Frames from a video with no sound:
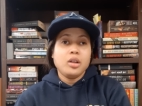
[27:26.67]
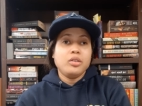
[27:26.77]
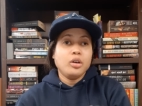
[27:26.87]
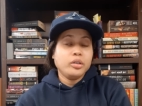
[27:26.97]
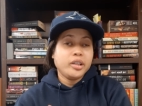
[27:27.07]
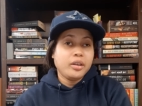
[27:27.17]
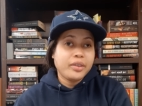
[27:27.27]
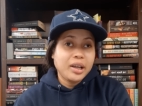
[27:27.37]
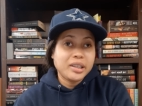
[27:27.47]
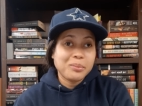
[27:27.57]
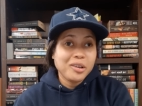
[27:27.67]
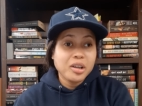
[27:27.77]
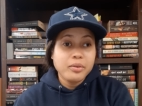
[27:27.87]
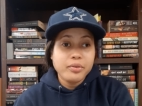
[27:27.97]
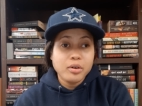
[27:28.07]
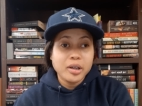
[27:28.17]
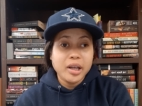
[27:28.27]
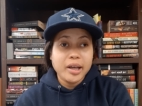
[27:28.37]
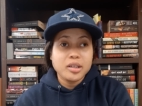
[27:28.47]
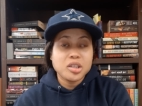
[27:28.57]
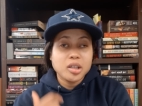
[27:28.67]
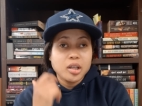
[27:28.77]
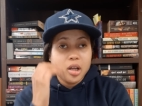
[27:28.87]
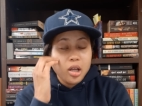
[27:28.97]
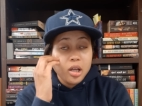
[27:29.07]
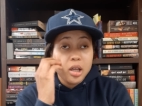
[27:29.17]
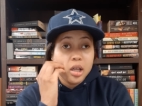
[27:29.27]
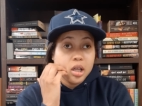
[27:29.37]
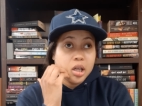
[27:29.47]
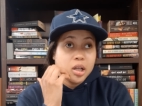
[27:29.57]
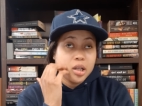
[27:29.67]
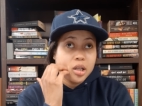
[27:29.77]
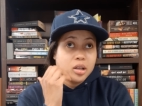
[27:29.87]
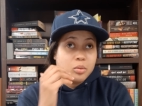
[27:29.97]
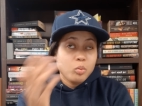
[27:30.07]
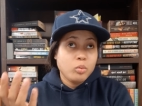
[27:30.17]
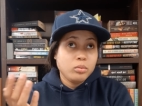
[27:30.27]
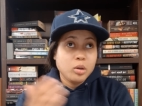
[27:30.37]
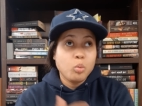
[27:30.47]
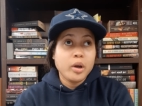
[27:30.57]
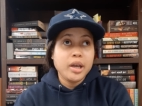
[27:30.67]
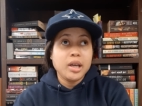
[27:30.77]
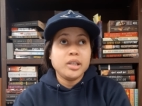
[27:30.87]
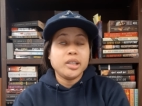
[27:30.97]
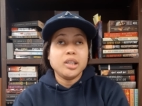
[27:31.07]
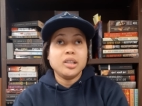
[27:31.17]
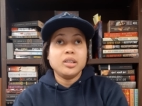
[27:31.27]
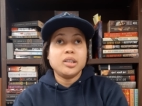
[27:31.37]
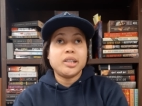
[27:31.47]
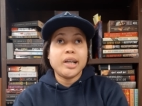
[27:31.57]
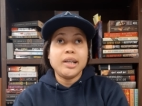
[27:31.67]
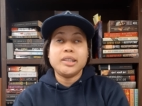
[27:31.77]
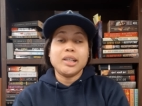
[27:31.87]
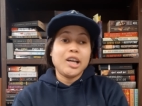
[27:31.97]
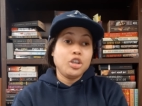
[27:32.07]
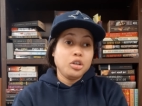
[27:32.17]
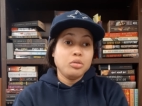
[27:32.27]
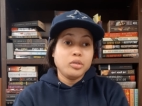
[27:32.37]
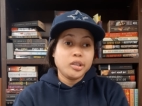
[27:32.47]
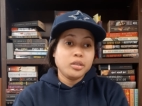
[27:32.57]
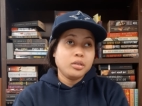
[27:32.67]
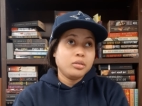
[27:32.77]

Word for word: Those are the things I'm looking for in an agent and the ways and sites that I use.